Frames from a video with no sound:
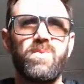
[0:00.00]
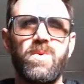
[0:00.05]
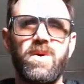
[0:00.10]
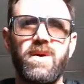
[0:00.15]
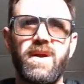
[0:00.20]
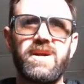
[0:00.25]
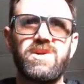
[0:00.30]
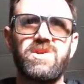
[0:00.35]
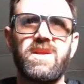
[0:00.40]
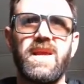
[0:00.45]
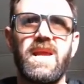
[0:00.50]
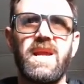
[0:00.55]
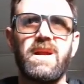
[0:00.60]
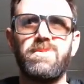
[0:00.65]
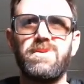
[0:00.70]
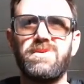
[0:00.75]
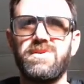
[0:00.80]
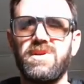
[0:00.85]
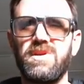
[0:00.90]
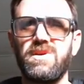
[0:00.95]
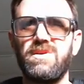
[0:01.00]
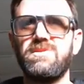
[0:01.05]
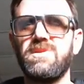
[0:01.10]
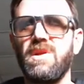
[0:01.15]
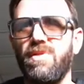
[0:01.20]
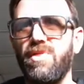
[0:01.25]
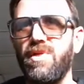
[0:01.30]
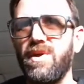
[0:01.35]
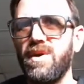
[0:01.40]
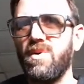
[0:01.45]
we're actually able to use a
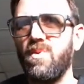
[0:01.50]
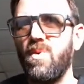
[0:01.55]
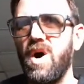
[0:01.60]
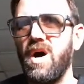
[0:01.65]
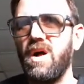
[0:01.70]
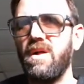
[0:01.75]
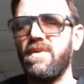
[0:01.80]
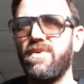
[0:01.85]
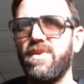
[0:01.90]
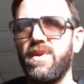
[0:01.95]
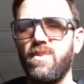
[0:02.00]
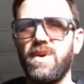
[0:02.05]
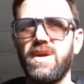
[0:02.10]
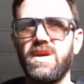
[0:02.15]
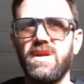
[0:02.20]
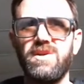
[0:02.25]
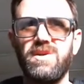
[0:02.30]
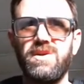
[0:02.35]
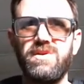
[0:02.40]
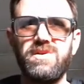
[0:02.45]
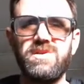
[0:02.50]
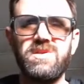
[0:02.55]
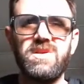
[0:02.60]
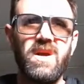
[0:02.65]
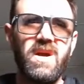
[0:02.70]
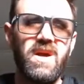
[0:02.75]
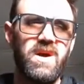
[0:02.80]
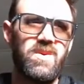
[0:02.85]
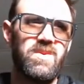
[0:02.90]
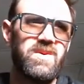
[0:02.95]
thinner wall than we could use
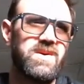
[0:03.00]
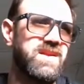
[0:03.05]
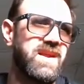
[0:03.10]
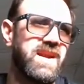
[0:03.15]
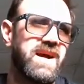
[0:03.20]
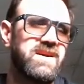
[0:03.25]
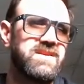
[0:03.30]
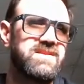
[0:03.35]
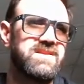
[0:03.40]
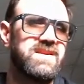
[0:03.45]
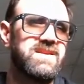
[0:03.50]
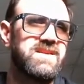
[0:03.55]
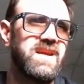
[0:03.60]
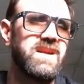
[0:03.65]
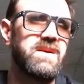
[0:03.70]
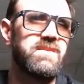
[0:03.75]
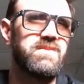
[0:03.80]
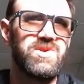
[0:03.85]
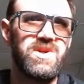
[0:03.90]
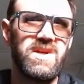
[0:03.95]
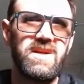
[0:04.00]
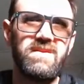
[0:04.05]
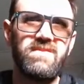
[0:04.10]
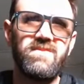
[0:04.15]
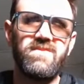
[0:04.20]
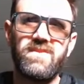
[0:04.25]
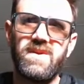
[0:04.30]
with an LC10MG,